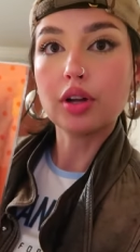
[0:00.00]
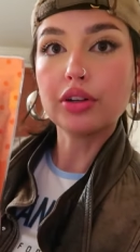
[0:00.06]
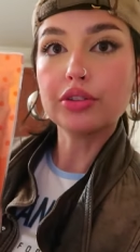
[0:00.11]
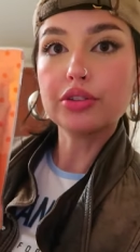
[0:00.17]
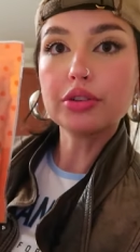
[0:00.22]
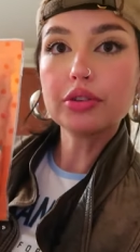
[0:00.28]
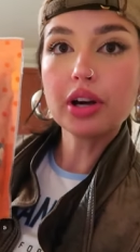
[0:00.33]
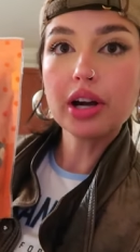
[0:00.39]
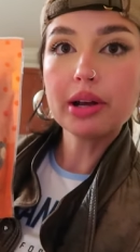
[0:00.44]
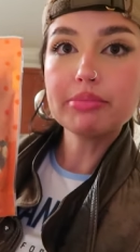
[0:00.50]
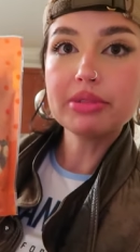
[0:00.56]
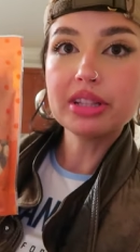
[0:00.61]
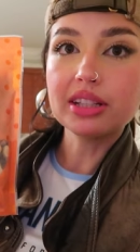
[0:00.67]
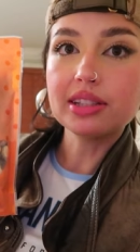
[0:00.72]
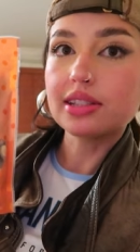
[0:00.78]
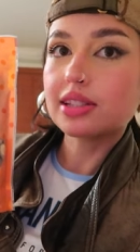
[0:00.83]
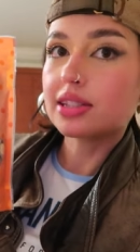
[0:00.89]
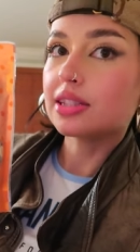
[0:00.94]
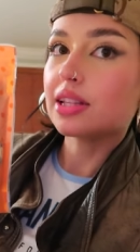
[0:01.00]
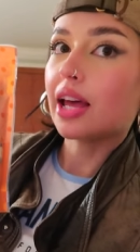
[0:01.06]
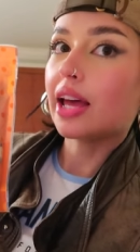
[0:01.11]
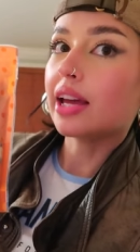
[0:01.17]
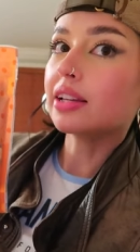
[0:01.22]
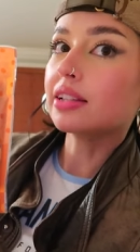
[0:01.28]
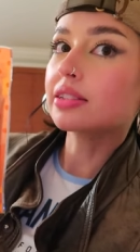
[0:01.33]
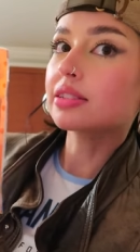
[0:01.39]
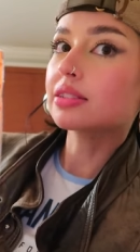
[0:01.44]
Also grabbed these
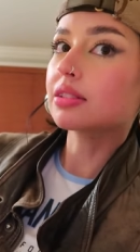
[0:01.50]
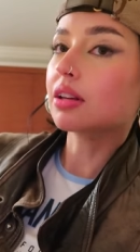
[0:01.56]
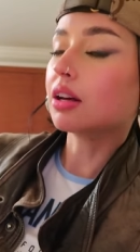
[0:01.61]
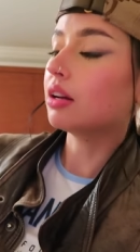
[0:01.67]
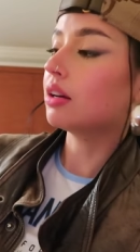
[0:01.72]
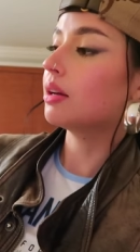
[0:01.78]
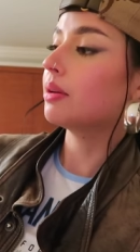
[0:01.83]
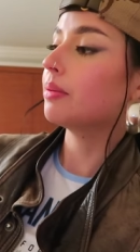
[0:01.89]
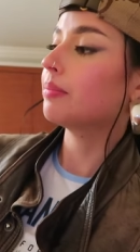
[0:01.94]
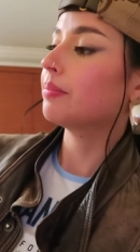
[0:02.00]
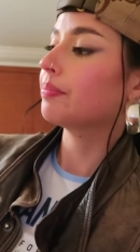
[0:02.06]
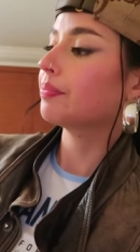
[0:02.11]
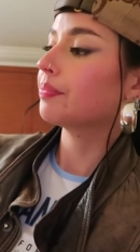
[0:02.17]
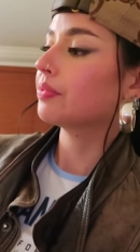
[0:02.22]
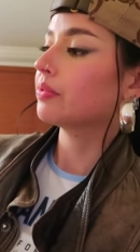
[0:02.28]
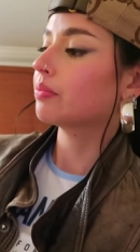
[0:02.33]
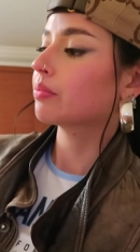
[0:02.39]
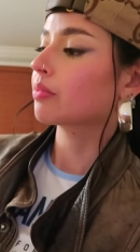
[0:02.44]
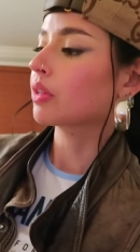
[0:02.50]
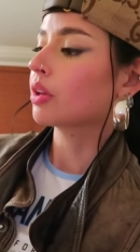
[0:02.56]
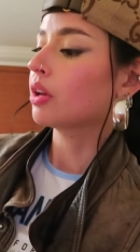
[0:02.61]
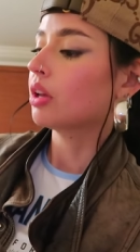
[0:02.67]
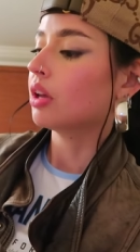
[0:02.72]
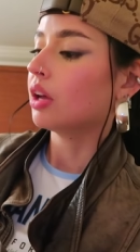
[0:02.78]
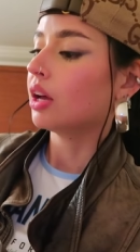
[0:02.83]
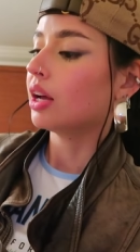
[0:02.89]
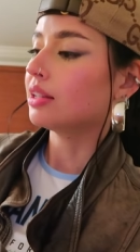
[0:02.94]
snacks
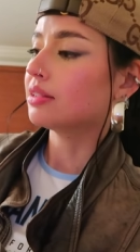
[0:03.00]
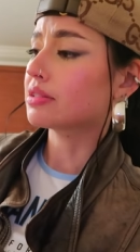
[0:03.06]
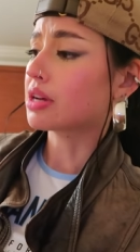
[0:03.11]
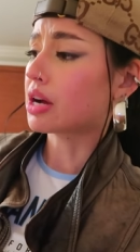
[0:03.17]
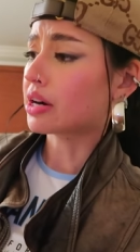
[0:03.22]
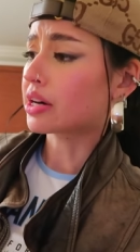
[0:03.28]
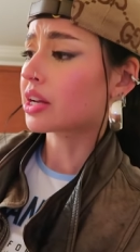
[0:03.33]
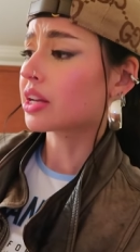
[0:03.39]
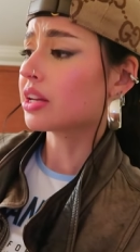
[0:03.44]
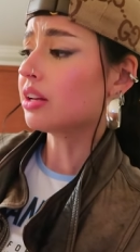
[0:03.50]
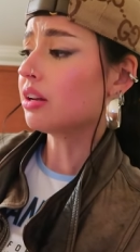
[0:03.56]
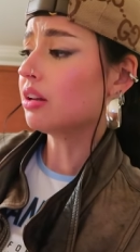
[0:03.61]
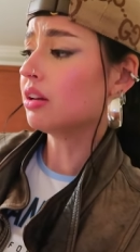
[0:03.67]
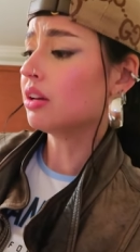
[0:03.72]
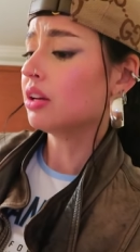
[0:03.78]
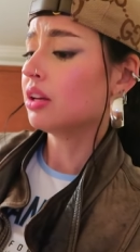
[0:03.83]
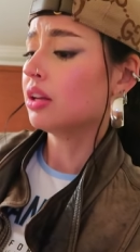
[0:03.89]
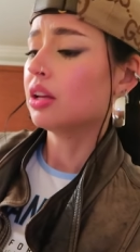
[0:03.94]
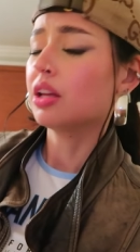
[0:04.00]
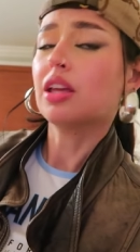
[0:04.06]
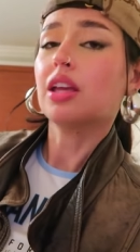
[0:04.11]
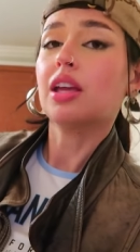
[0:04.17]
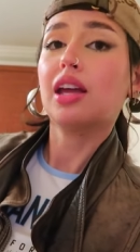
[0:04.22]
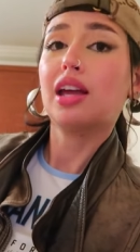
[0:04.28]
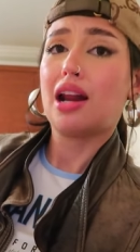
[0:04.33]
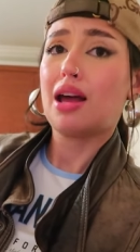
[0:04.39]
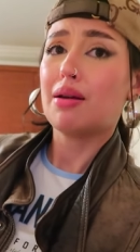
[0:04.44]
at Target,
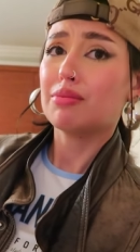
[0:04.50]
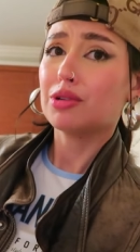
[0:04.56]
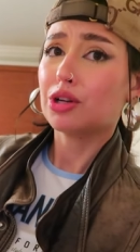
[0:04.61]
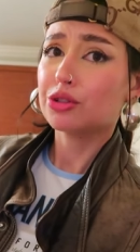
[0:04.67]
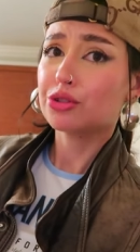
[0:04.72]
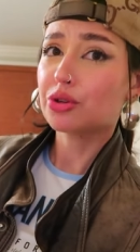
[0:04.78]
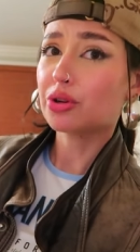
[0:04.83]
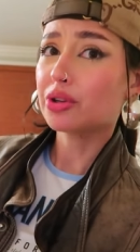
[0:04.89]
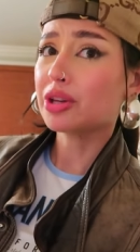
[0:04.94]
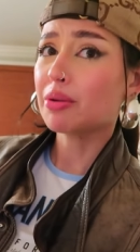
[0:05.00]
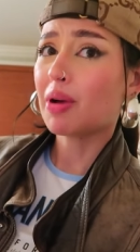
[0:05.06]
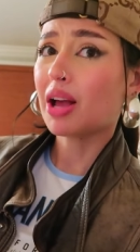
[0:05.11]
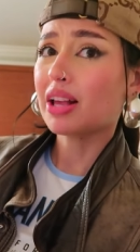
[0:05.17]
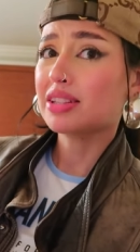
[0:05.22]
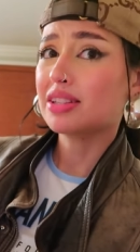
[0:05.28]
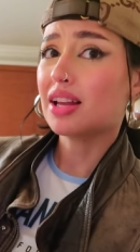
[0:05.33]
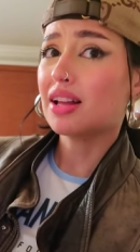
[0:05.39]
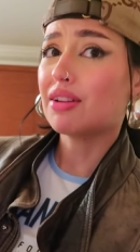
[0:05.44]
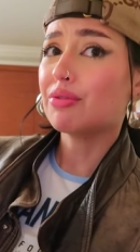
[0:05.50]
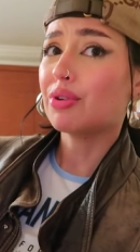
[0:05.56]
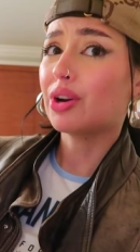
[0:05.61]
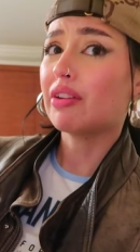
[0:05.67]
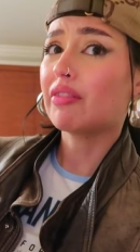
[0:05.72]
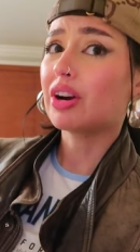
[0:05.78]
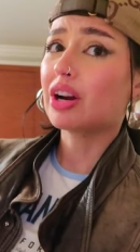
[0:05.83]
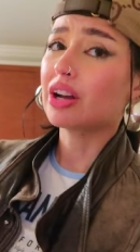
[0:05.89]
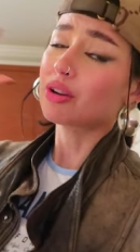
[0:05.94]
and I'm controlling myself
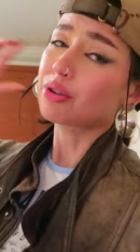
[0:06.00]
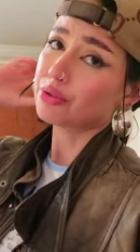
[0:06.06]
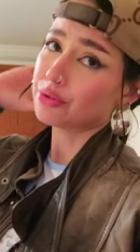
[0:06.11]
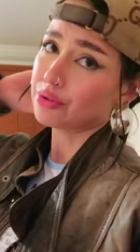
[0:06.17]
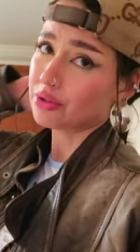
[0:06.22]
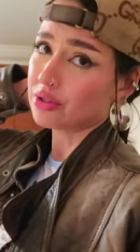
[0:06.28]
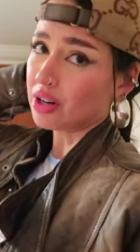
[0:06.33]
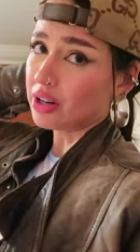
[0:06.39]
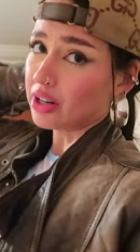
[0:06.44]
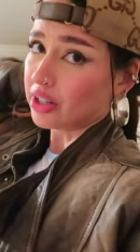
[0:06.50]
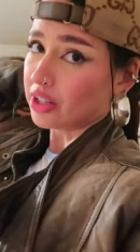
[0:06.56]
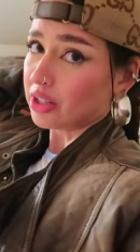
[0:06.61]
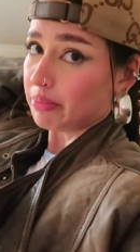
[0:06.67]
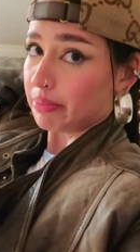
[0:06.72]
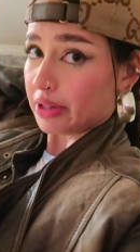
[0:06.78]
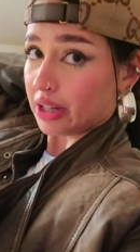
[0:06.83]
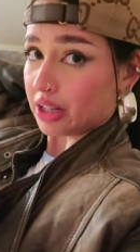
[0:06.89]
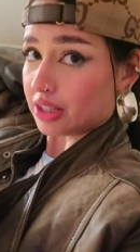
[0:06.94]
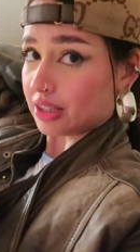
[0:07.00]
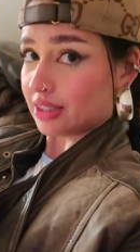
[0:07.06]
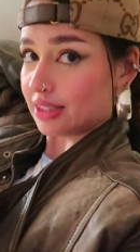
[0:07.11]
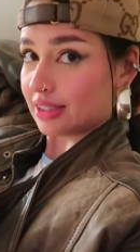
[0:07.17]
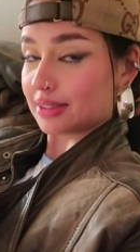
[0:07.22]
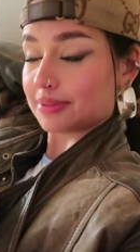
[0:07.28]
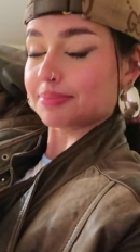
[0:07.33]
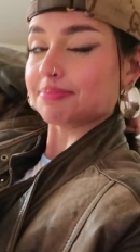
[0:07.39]
whenever I go to Target, because